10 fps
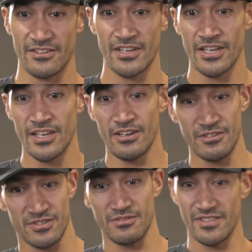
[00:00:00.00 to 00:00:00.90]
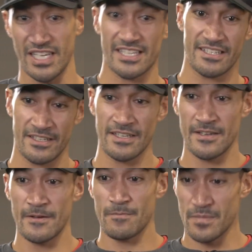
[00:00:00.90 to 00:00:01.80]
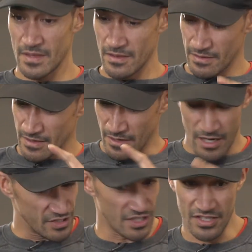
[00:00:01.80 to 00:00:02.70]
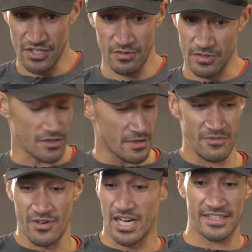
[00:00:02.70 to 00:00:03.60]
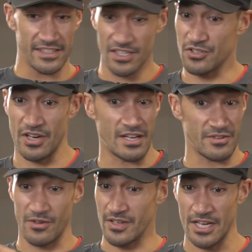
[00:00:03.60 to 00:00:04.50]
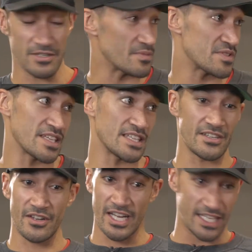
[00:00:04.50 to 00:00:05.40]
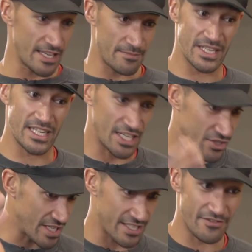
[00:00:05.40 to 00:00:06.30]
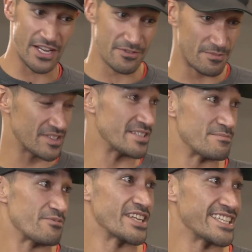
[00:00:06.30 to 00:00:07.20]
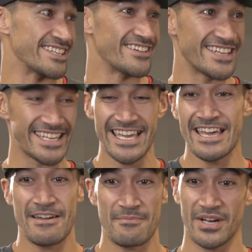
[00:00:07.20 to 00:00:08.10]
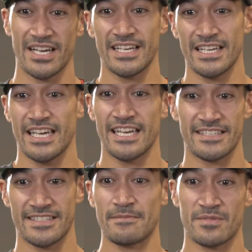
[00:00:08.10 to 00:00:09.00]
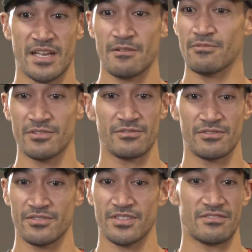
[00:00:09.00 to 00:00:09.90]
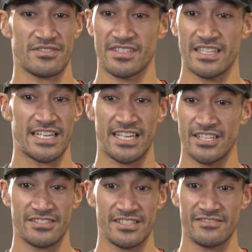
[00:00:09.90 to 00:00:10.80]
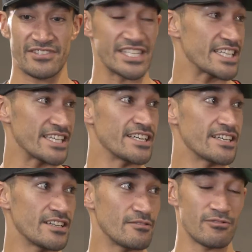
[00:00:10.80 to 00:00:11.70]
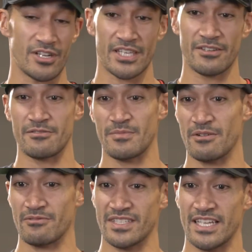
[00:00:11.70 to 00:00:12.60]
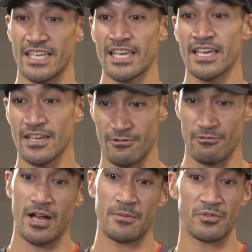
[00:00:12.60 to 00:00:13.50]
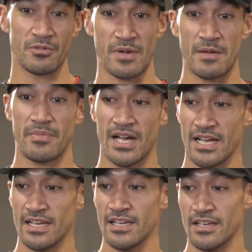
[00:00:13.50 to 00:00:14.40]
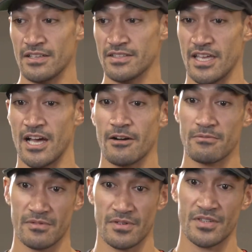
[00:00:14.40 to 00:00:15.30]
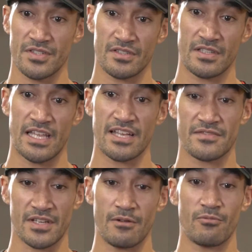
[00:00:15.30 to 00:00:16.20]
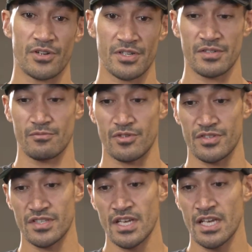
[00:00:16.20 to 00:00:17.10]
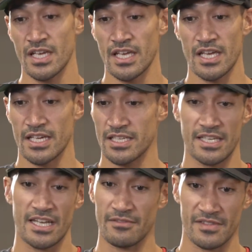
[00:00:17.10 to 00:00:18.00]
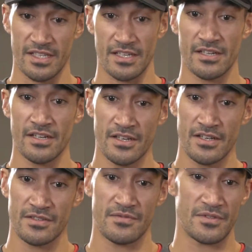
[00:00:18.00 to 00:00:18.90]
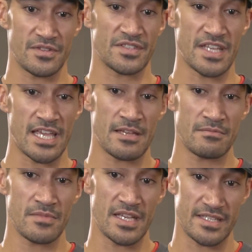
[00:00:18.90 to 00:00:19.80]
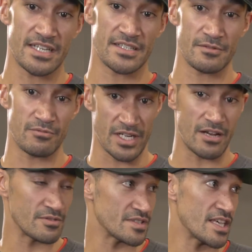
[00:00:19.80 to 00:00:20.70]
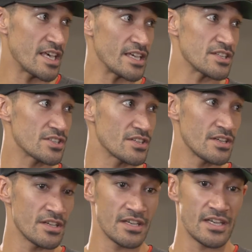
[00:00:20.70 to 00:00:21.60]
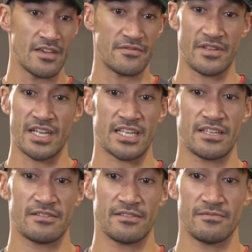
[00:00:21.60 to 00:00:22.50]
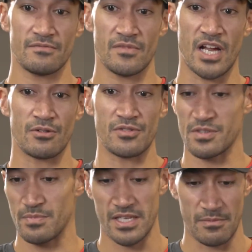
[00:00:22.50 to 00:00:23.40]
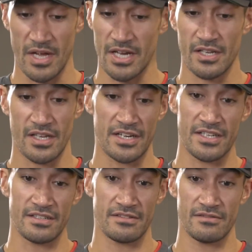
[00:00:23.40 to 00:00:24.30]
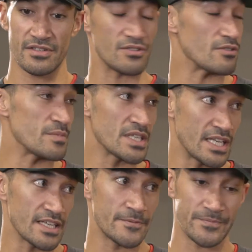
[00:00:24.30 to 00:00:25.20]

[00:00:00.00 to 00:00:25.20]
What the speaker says: it was sort of like, I did don't get me wrong, I did the training, I was going 100%, you know, I came in and I tried to give 100% to Brett, you know, like, but at the same time, win or lose, I was just like, I didn't really care. All I cared about was like, cool, I'm doing my part to help, because the last thing I wanted was a kid out there to feel the same as I did when I was their age and feel like I couldn't speak about it. I didn't, you know what I mean? Like,